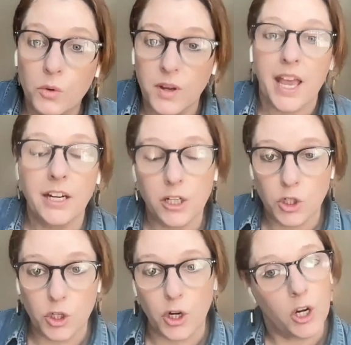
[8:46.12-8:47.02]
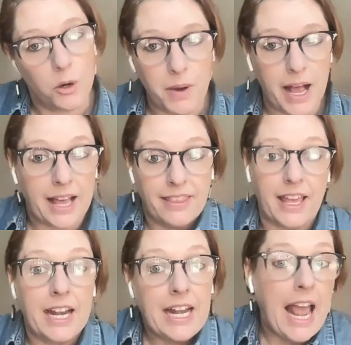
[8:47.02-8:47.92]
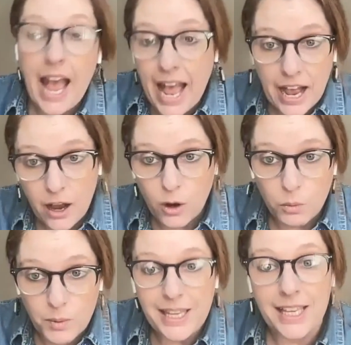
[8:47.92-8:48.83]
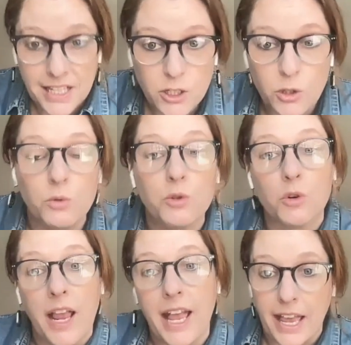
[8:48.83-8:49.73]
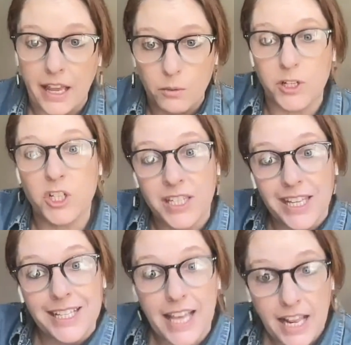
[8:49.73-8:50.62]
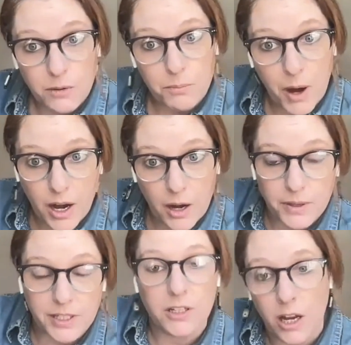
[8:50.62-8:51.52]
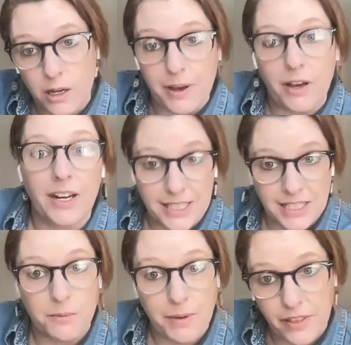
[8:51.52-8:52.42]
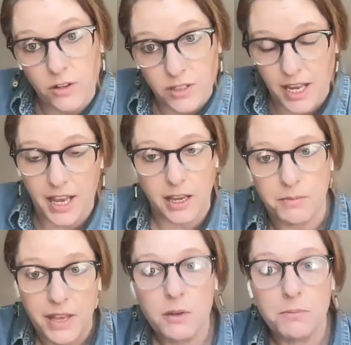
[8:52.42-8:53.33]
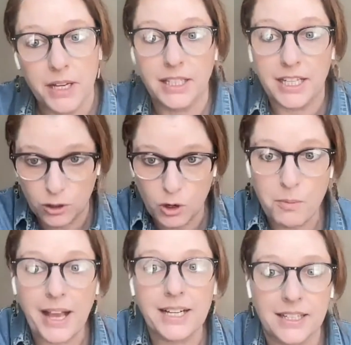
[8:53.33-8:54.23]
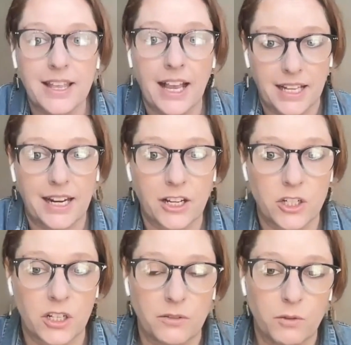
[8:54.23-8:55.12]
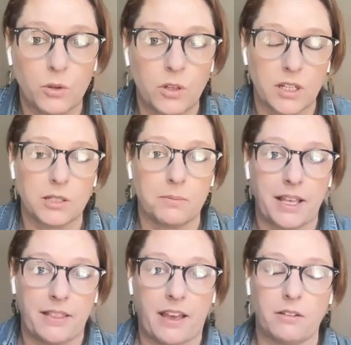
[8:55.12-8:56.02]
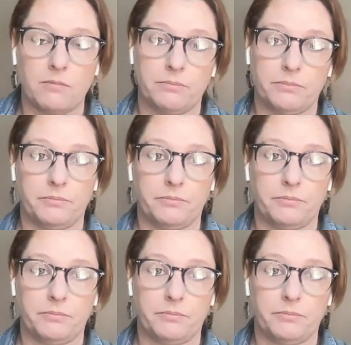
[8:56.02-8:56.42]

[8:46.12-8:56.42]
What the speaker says: create a JournalBot that now we get to train, which is the exciting part I want to talk about at some other time. But let's go back to that connection, if you can explain that.